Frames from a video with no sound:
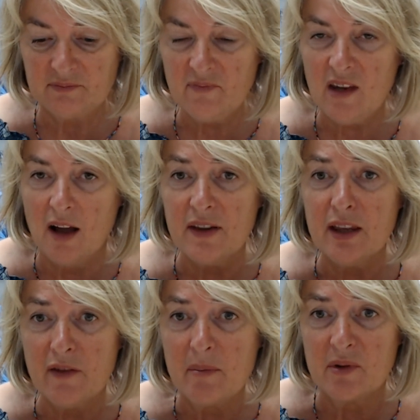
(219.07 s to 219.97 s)
I think
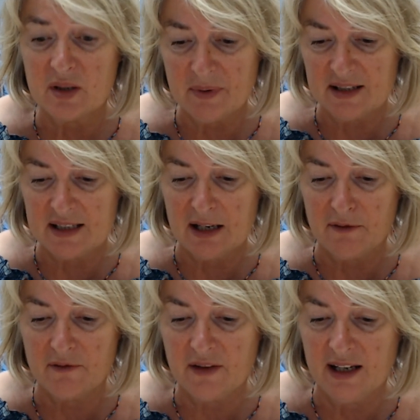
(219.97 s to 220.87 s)
the fabric was a bit
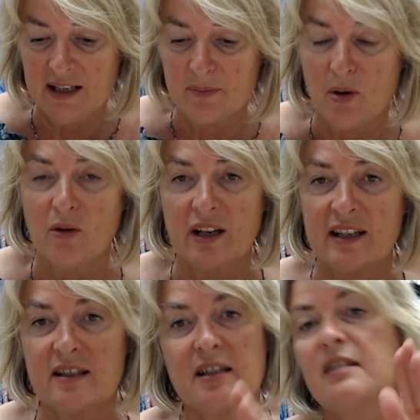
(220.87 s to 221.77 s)
stiff. His
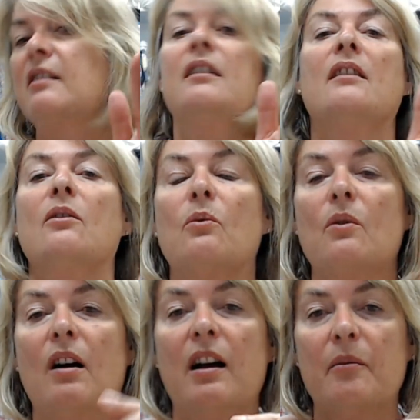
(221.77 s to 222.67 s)
pockets,
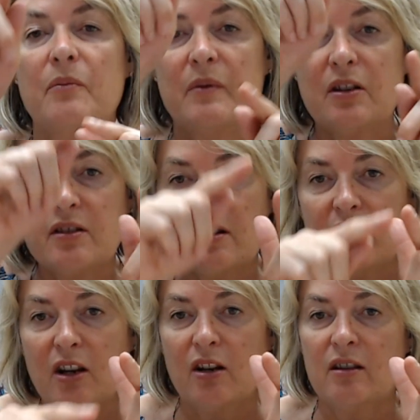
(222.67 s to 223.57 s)
because of
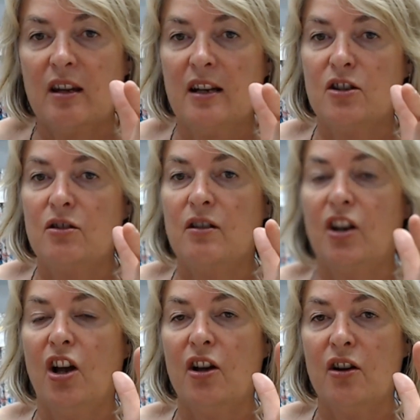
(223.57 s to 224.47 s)
they had to do the
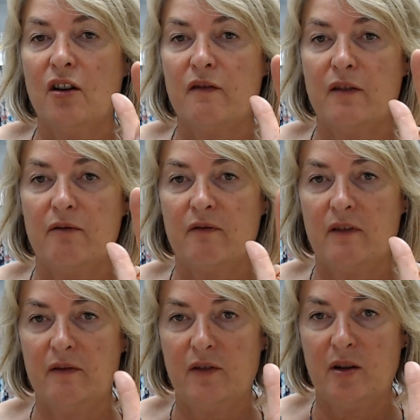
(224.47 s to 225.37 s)
curve
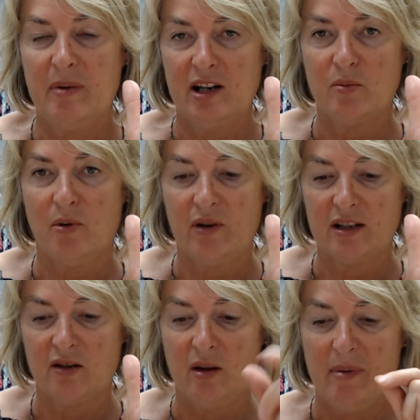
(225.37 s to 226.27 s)
for the patch
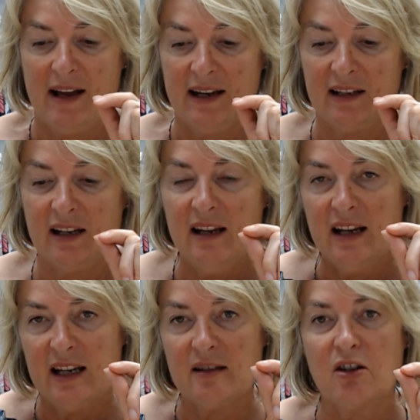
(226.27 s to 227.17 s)
pockets on the back,
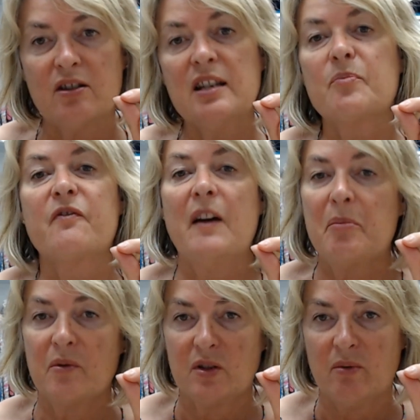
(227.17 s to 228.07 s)
it's because his
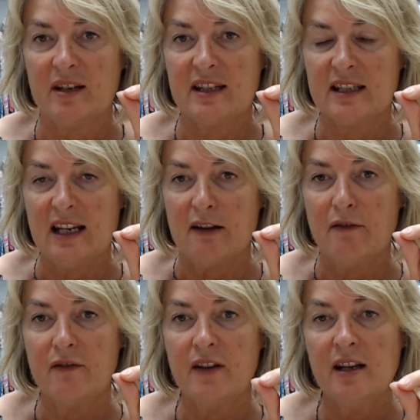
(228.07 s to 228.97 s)
fabric was quite
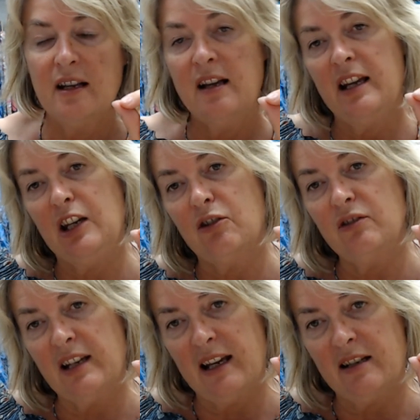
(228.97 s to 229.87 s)
stiff. He
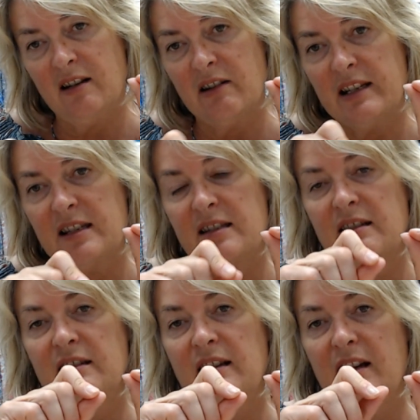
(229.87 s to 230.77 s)
couldn't get a nice
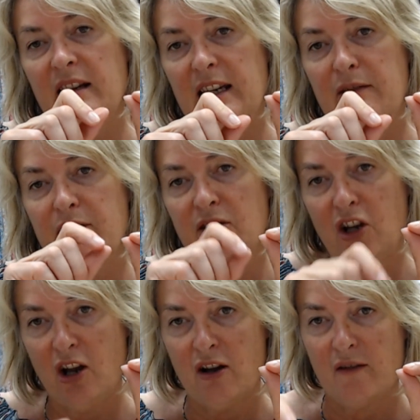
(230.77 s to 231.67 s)
even
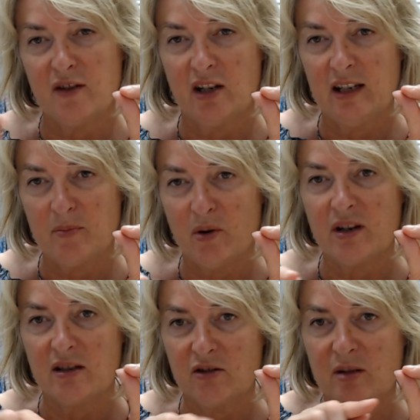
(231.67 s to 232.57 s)
curve, so his
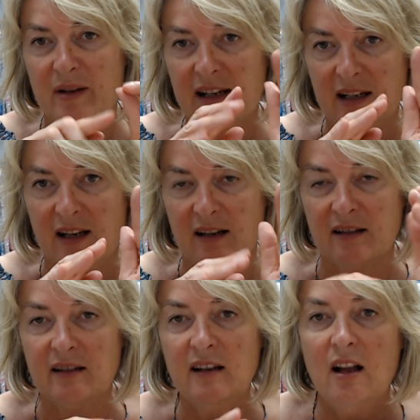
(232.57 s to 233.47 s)
pockets looked a bit
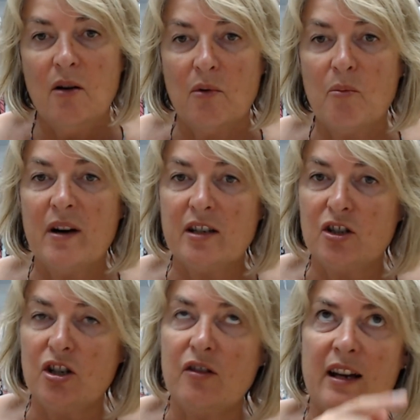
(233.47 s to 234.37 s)
angular. One way to do that